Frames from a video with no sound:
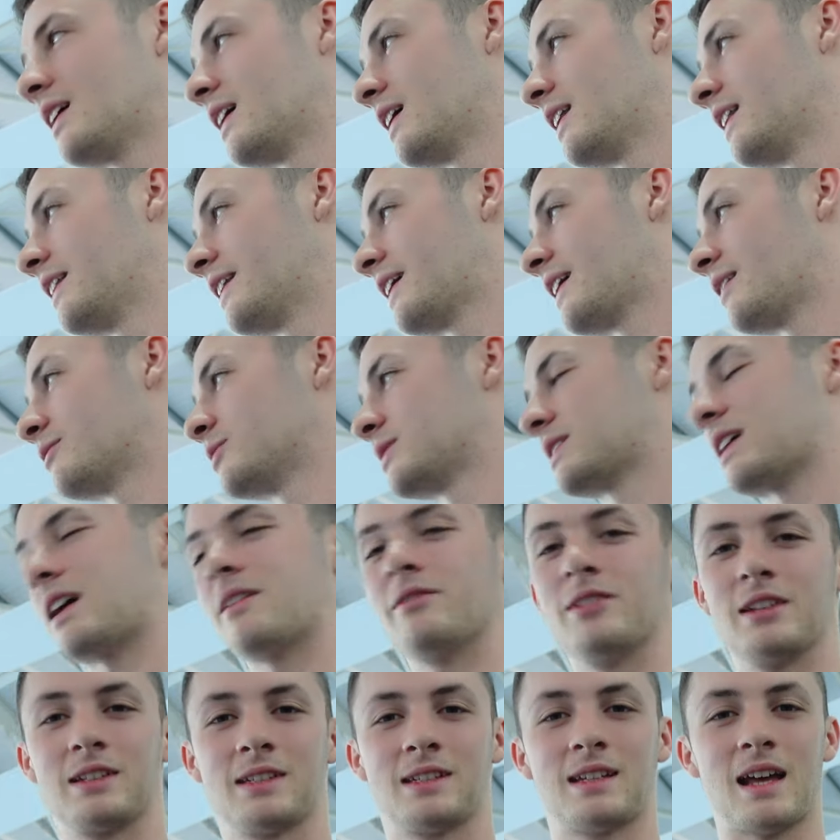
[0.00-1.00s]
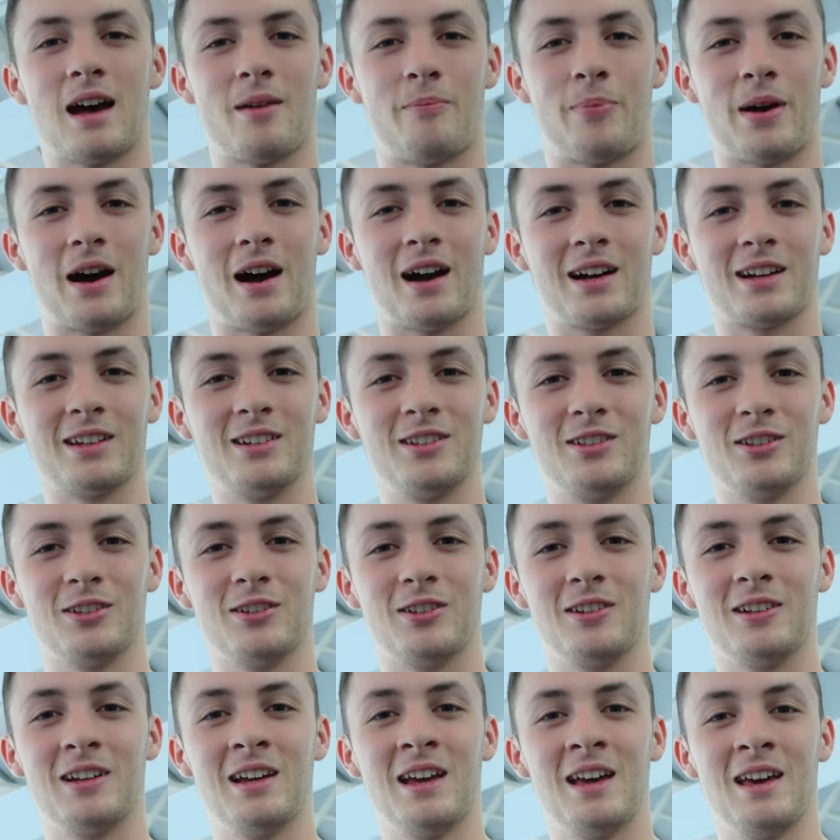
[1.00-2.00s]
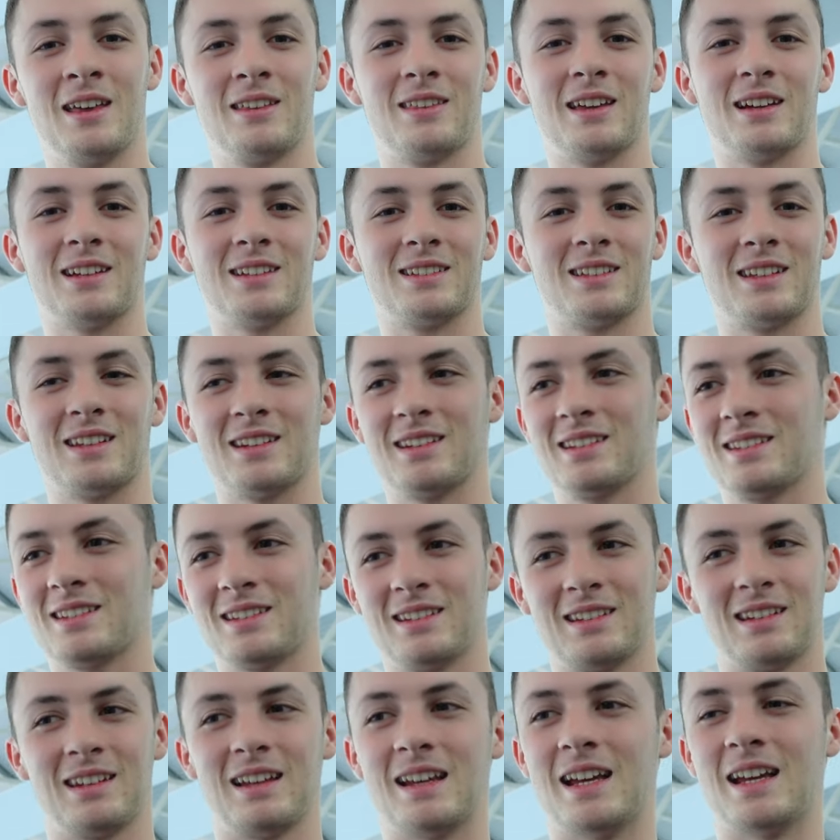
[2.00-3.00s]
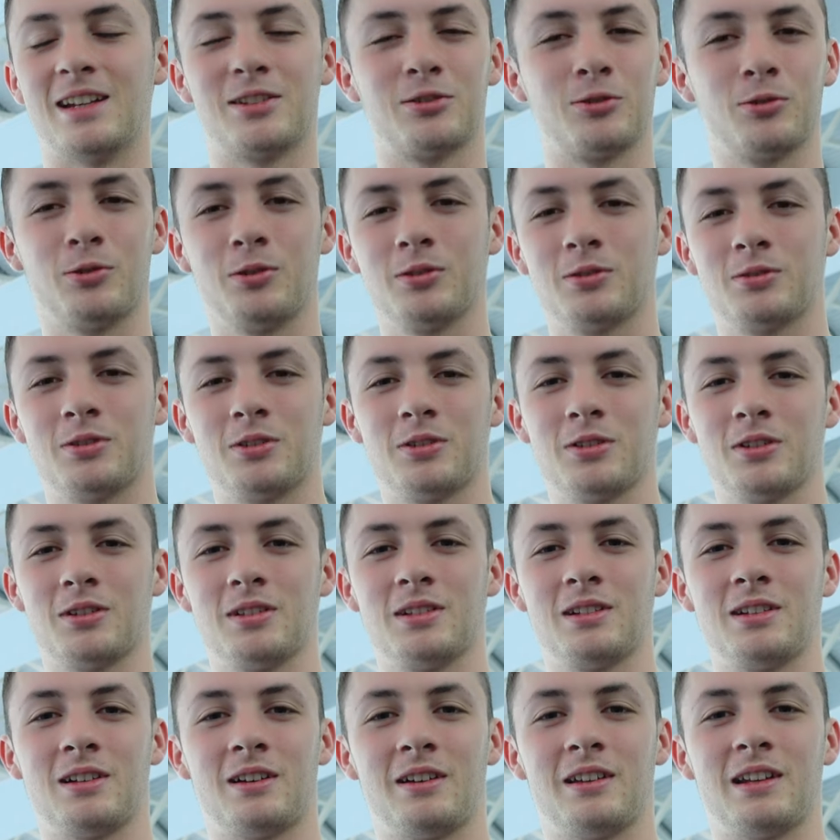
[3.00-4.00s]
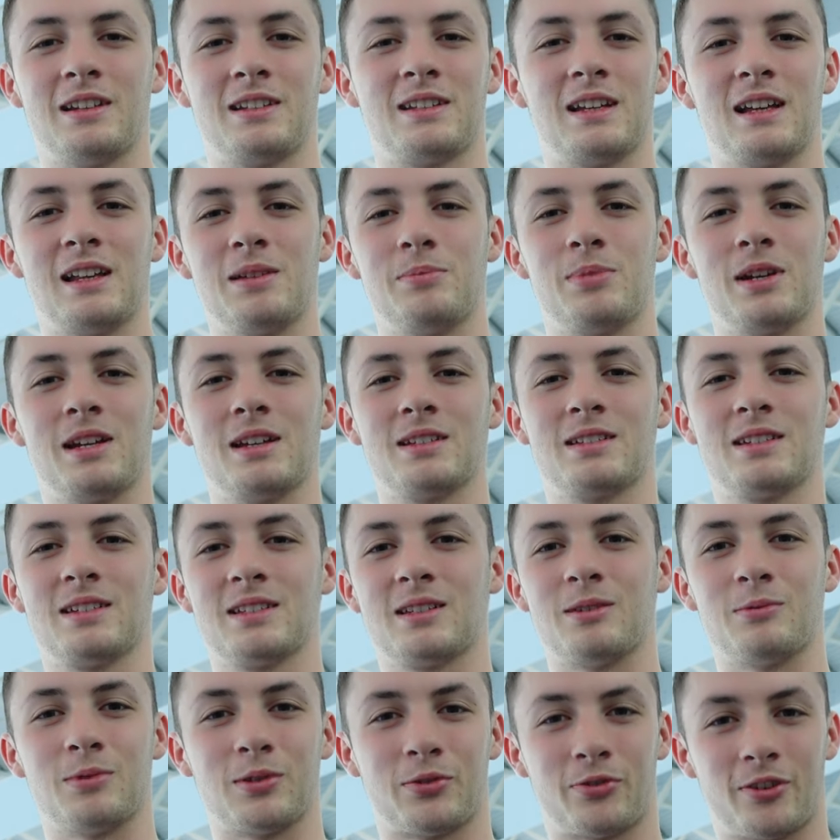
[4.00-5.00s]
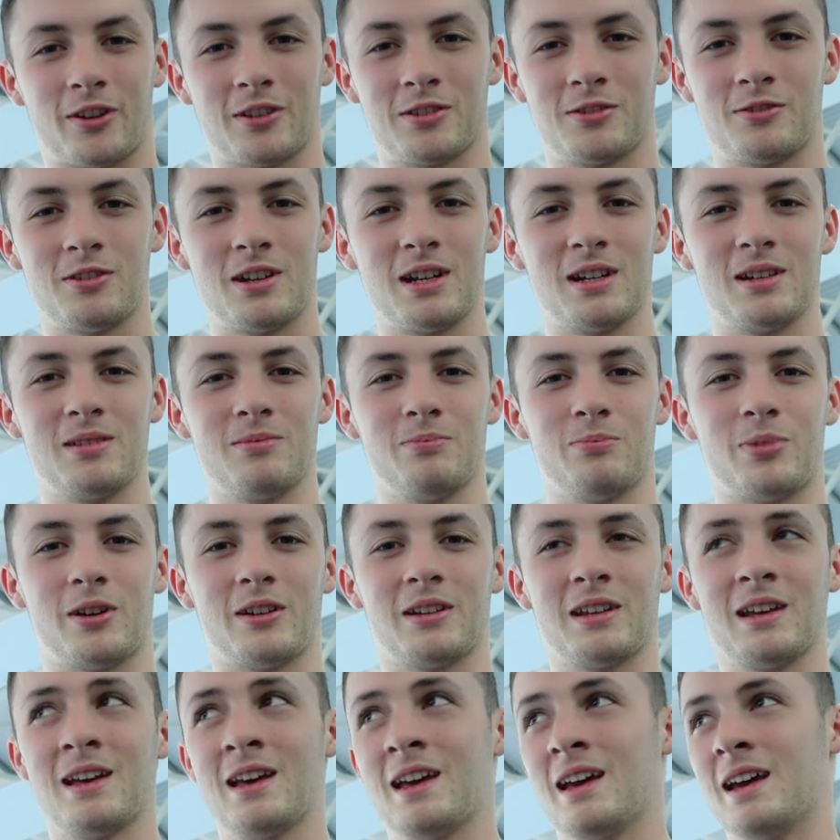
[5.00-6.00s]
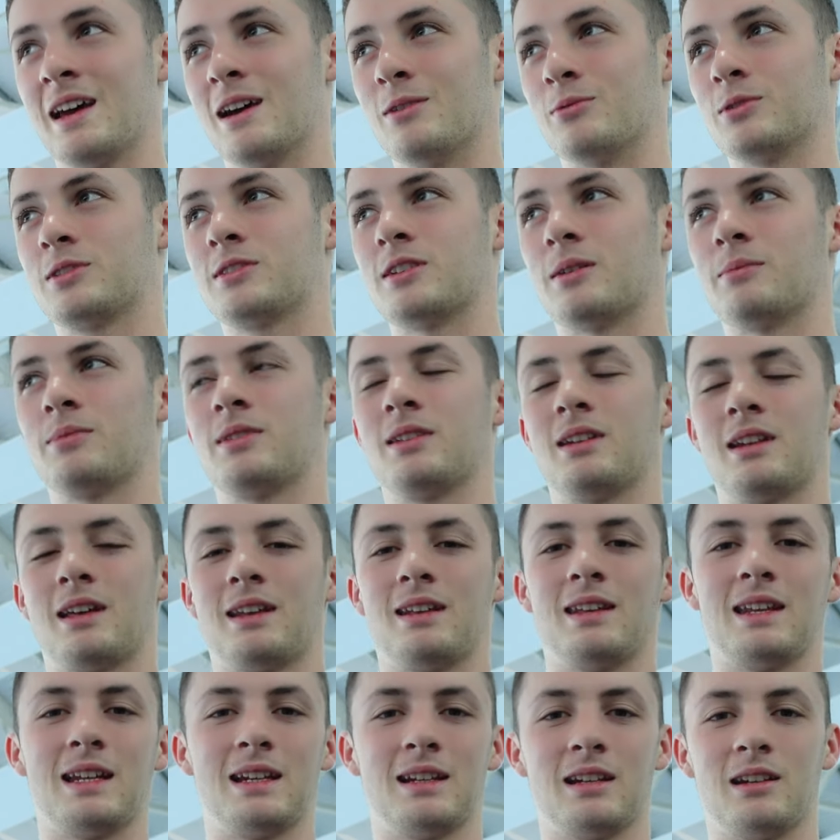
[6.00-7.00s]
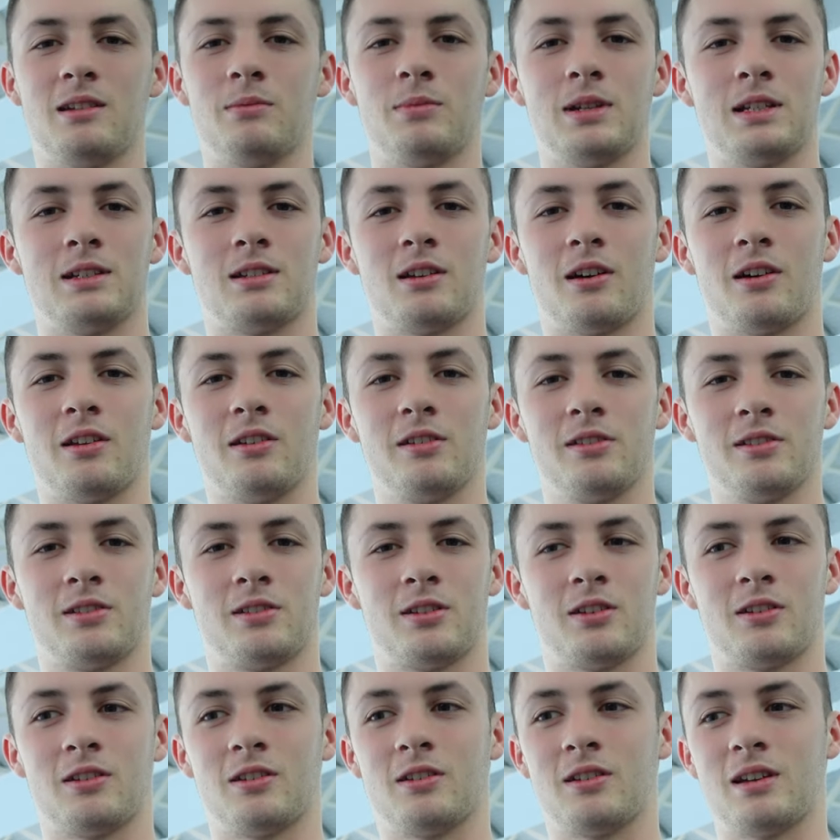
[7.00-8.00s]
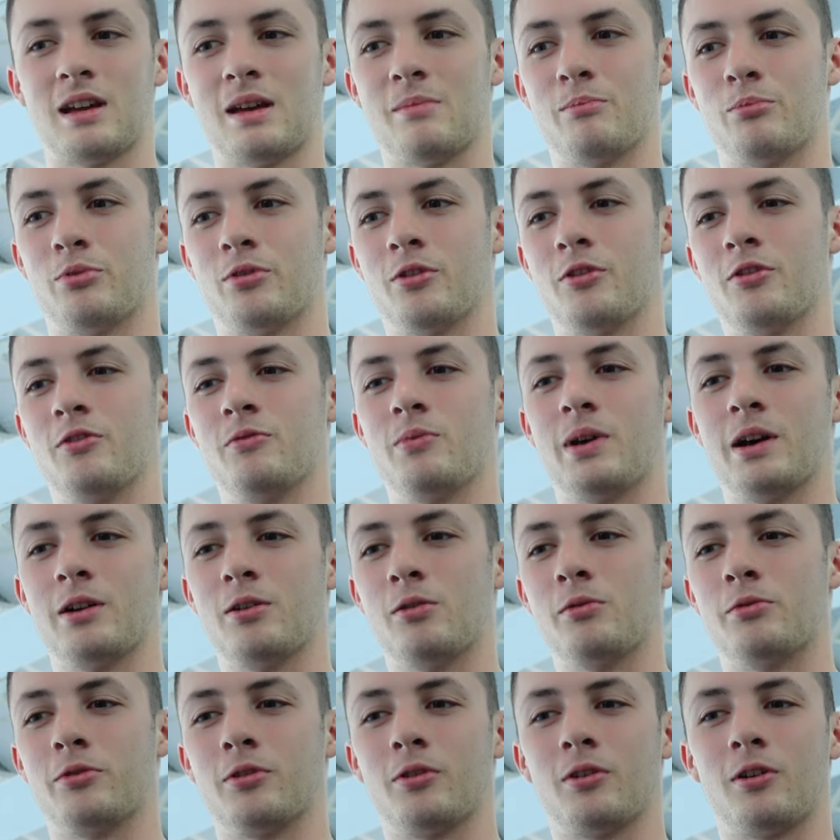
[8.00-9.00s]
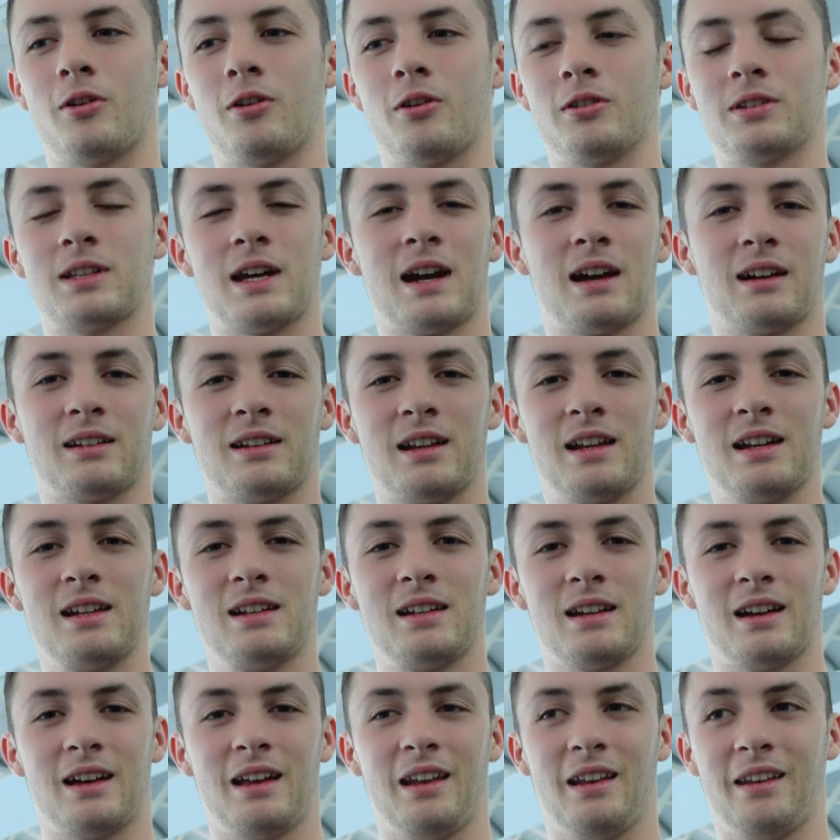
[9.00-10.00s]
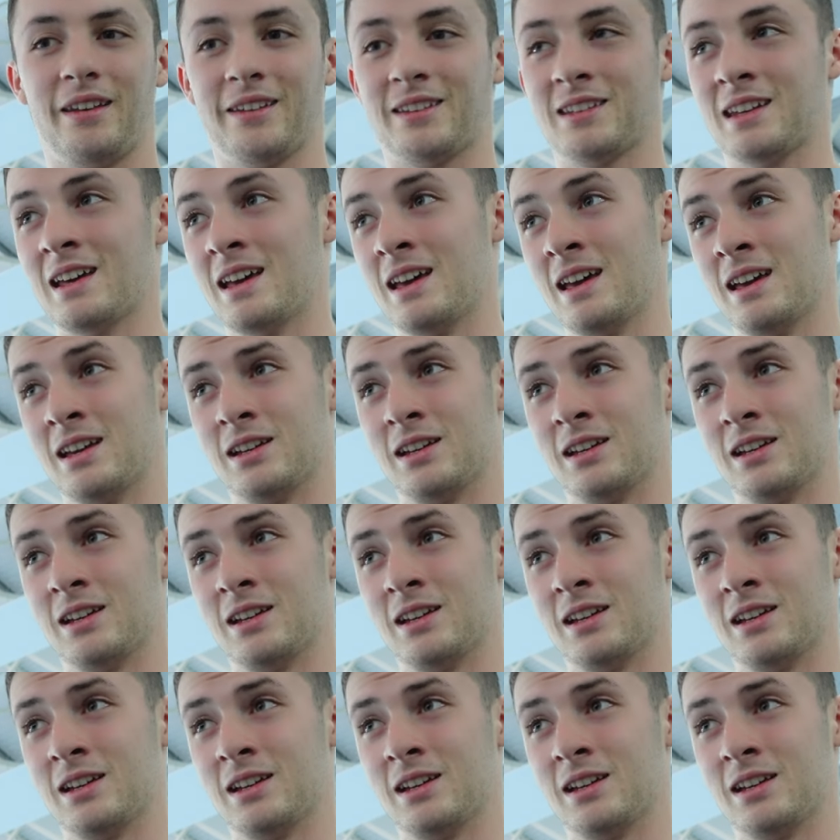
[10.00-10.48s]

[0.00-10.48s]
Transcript: and I was having to step back and do things that 8-year-olds were doing on a daily basis, it was frustrating, but it was something that needed to be done to improve my overall technique and,